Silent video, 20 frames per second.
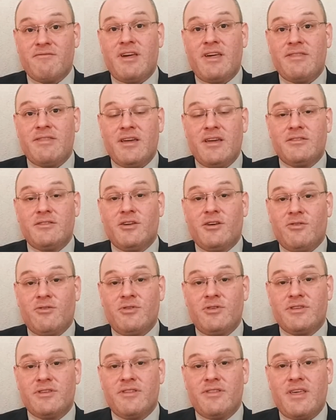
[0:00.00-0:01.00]
when they
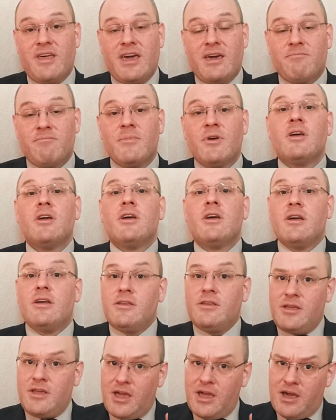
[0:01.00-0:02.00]
told them,
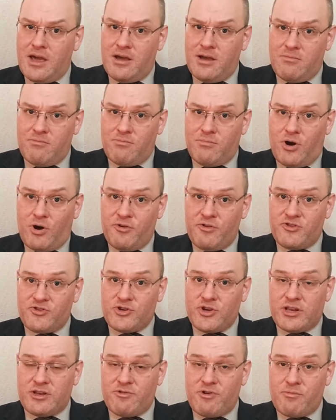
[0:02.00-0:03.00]
yeah, most
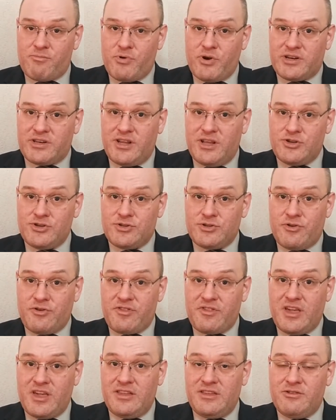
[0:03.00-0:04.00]
general
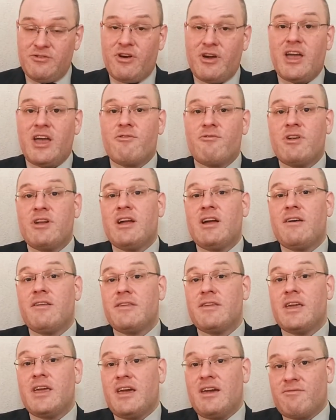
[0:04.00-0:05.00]
practitioners in your area,
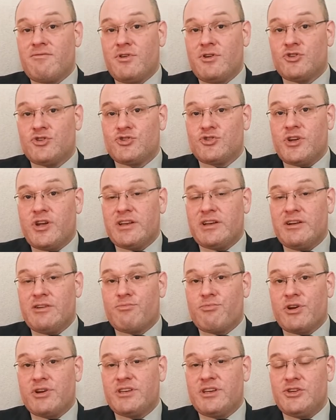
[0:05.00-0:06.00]
the average general
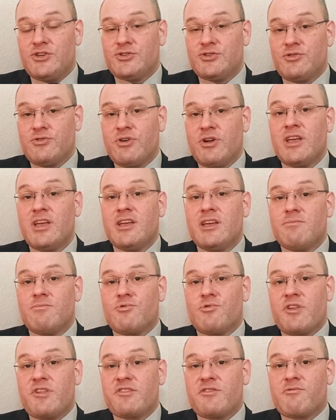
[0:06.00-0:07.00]
practitioner
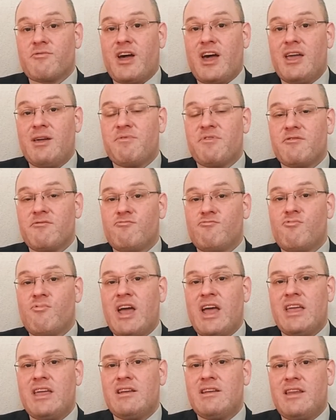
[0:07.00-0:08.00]
prescribes
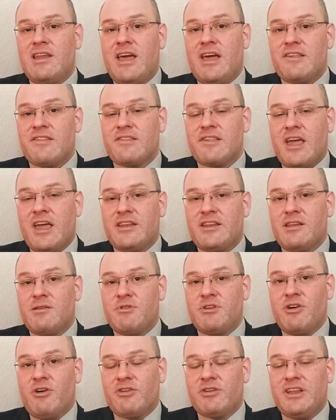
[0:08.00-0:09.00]
way less
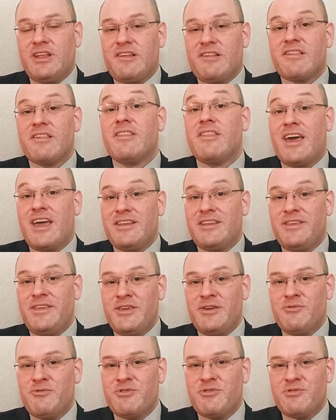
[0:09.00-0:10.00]
antibiotics than
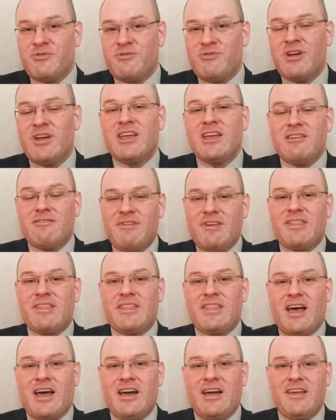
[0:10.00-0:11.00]
you do, with a
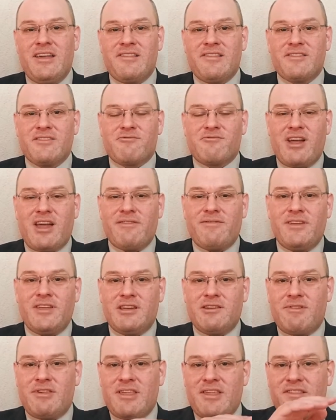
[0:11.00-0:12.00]
nice
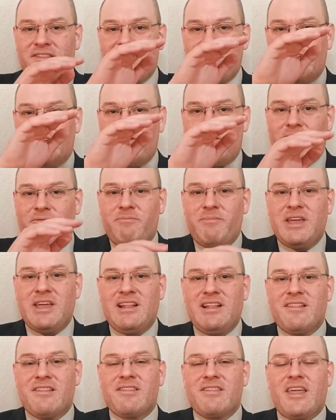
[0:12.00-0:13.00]
graphic with a stack of
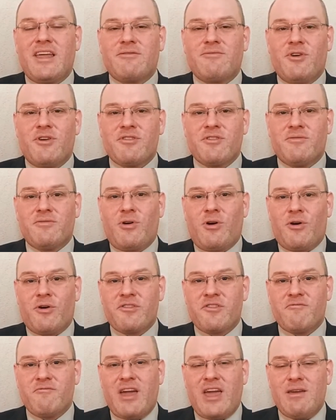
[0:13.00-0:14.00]
pills that was of
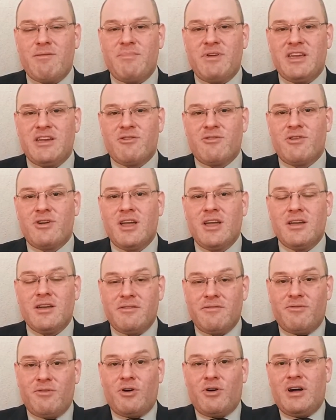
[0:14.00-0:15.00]
course way bigger
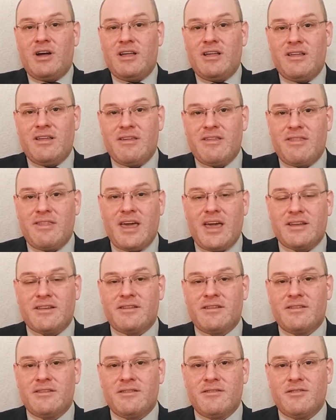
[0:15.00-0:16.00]
for
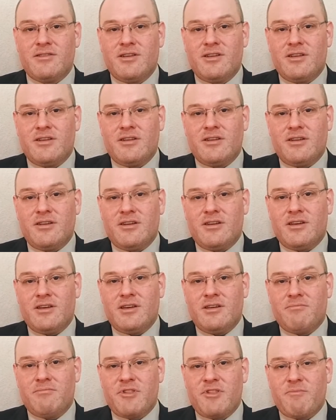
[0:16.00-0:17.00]
that
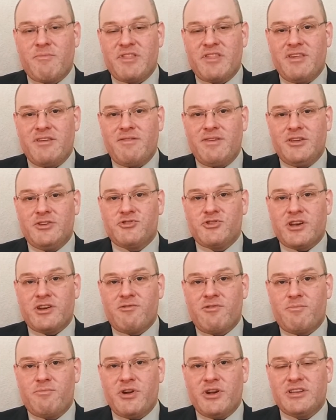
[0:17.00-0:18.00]
specific
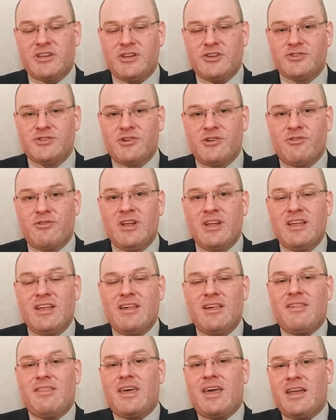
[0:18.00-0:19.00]
general practitioner
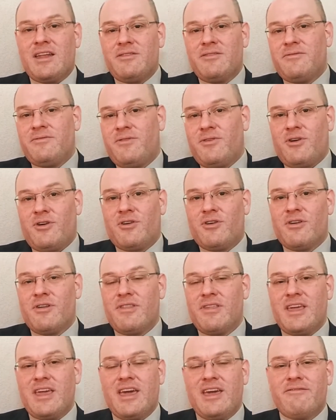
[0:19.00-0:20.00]
than for
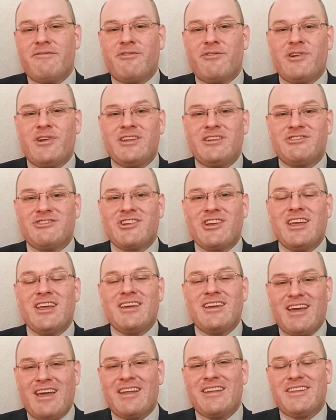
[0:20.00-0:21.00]
the average.
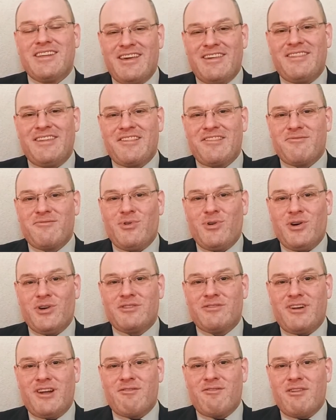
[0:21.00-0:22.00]
And yeah, this
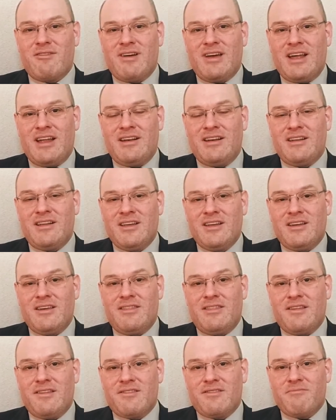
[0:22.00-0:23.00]
worked very well.
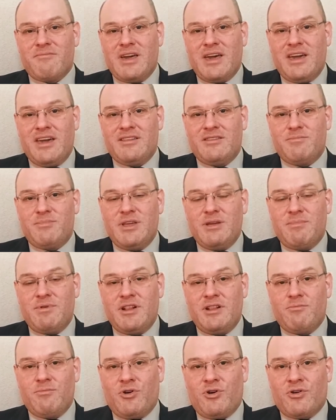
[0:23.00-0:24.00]
This made
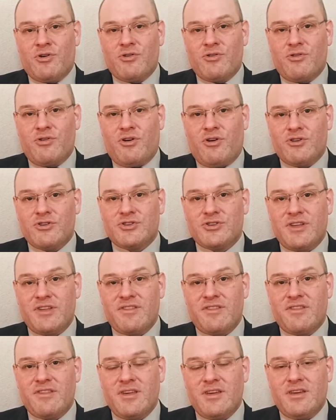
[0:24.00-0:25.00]
people more
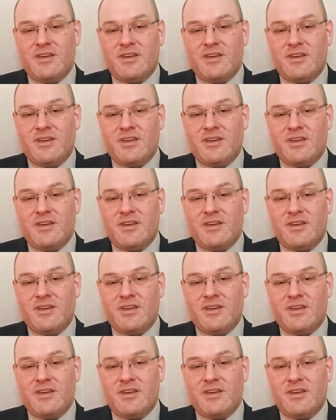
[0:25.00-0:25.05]
cautious